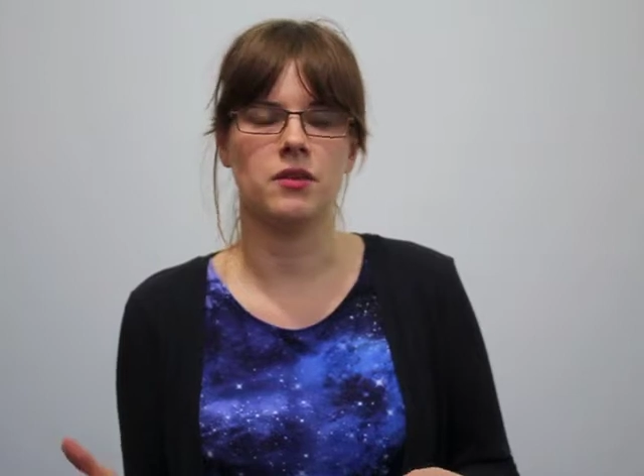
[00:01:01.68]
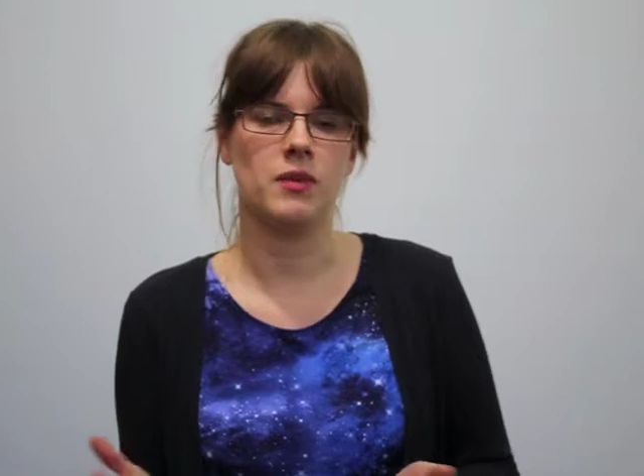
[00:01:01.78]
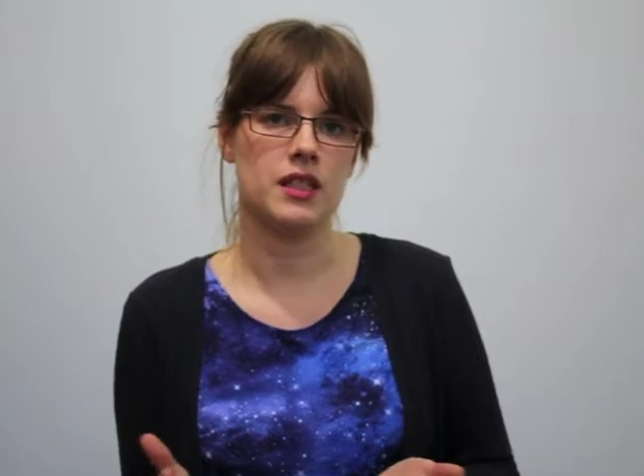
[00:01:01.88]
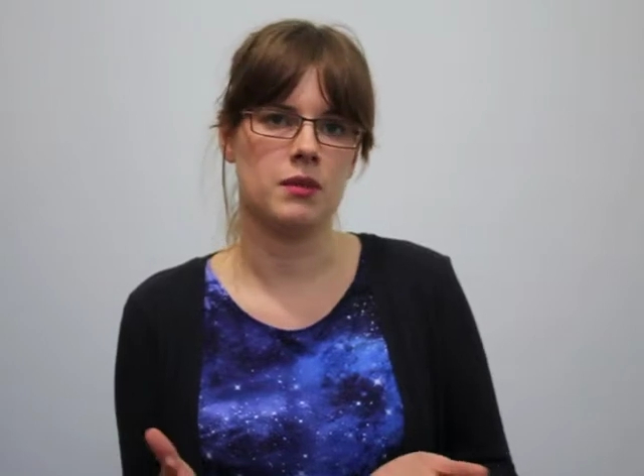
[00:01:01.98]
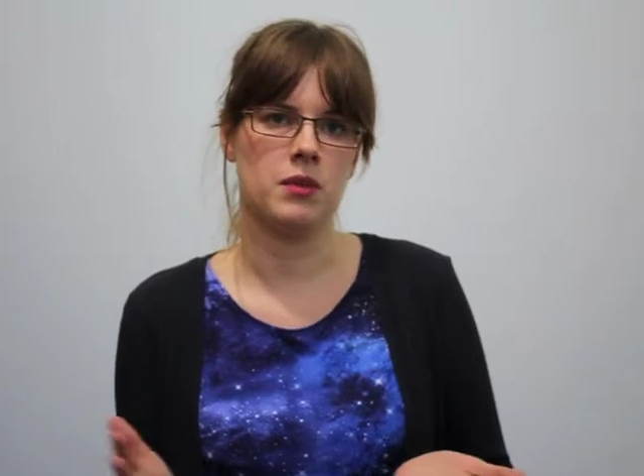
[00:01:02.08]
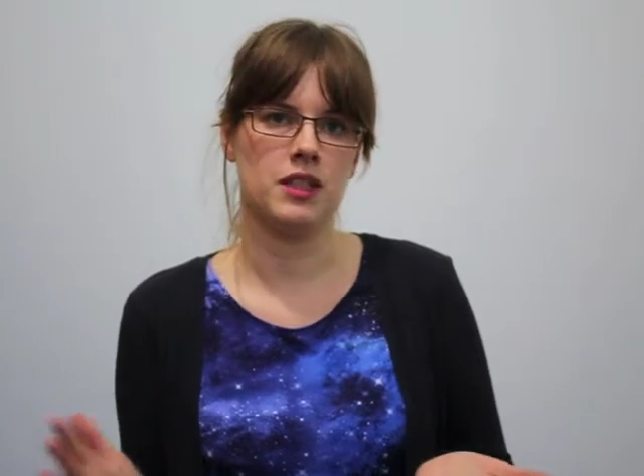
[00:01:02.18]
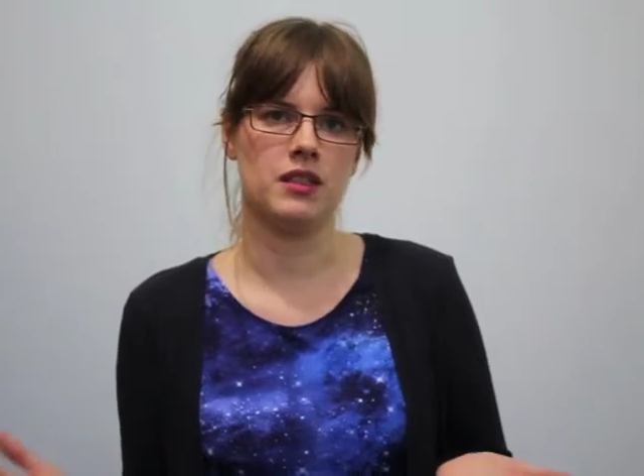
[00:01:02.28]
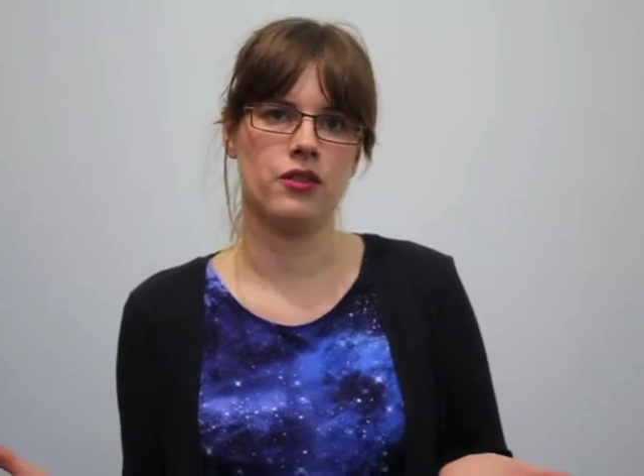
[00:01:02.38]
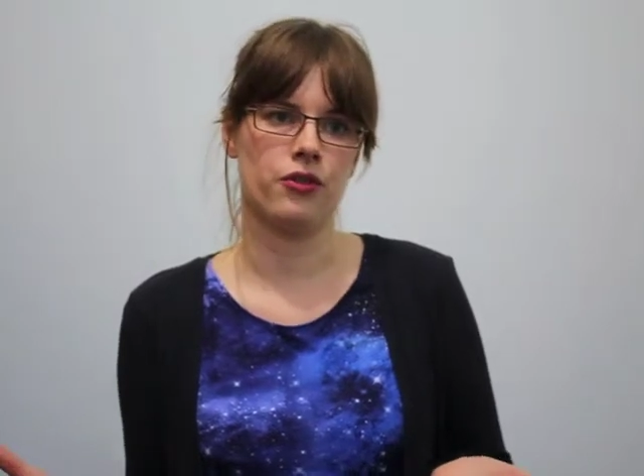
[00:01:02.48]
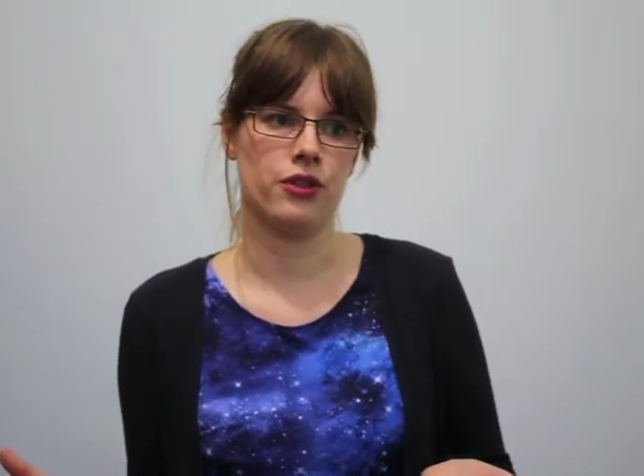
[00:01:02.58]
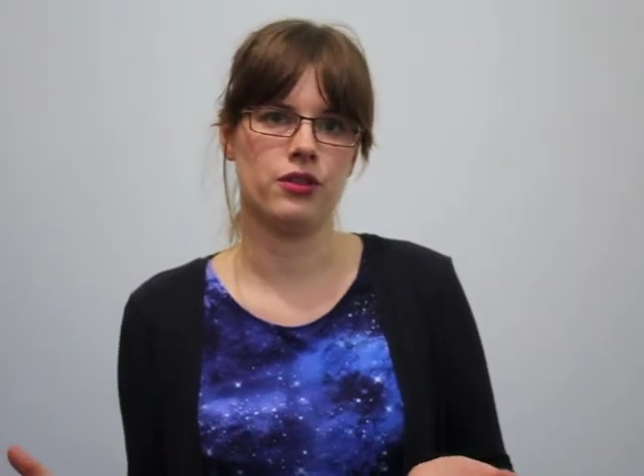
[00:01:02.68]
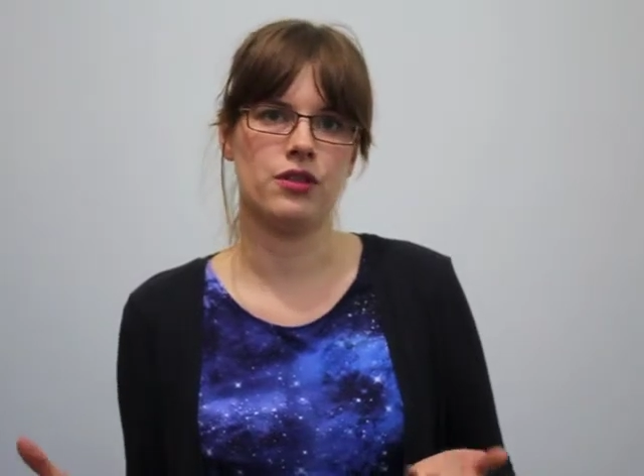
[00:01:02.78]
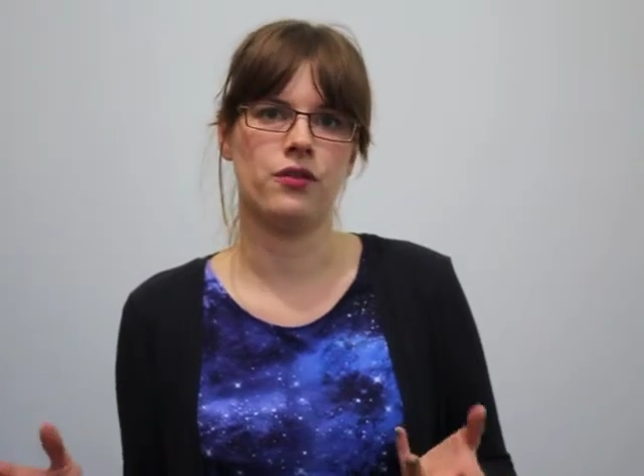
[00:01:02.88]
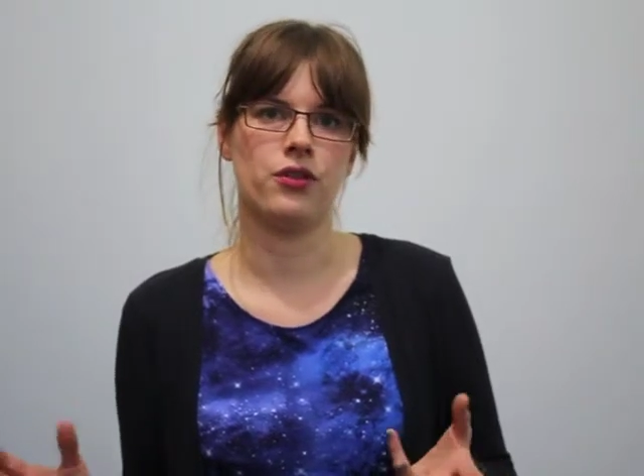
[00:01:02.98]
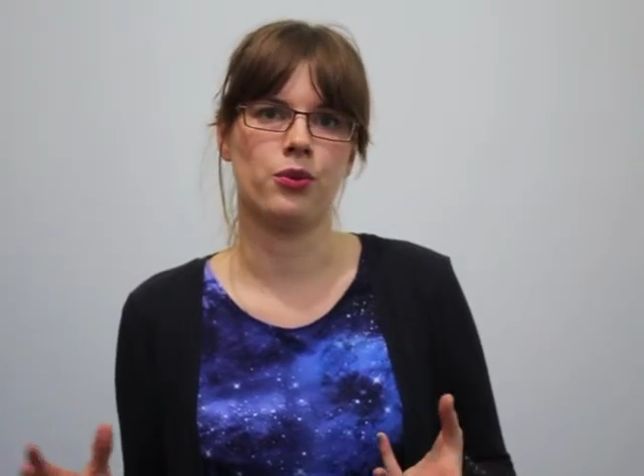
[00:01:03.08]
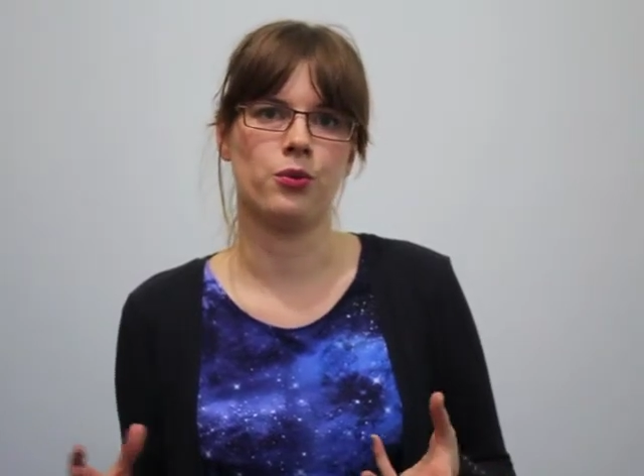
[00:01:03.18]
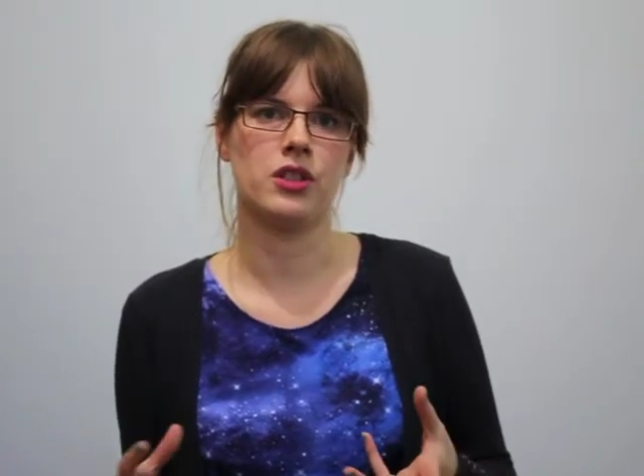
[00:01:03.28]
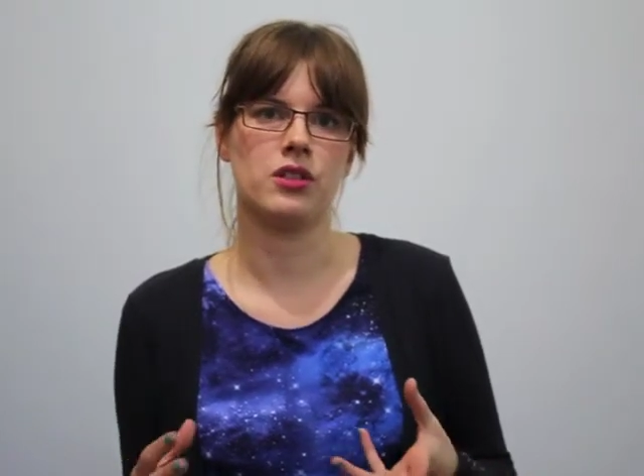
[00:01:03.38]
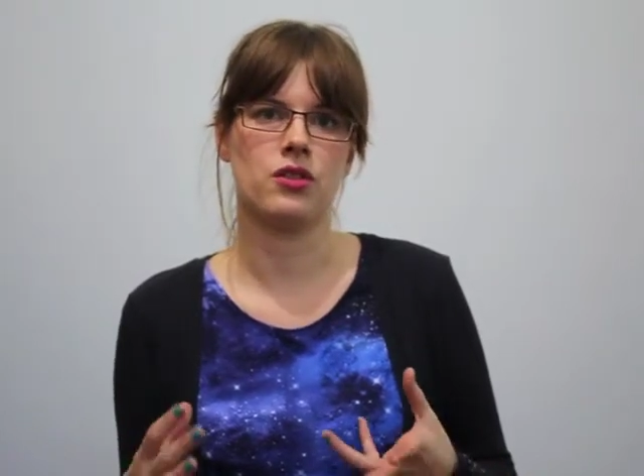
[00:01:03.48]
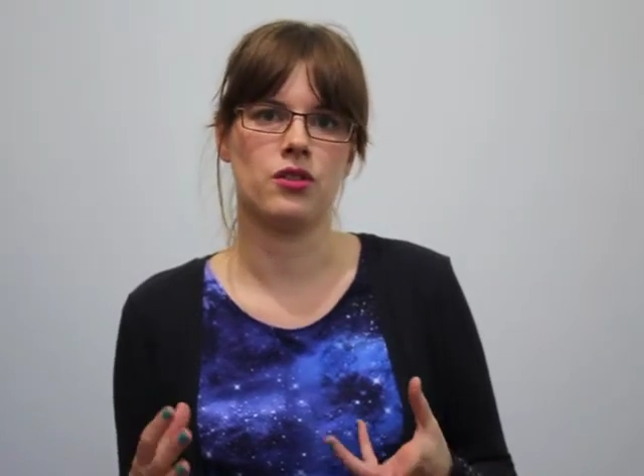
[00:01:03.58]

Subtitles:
it makes a big difference for which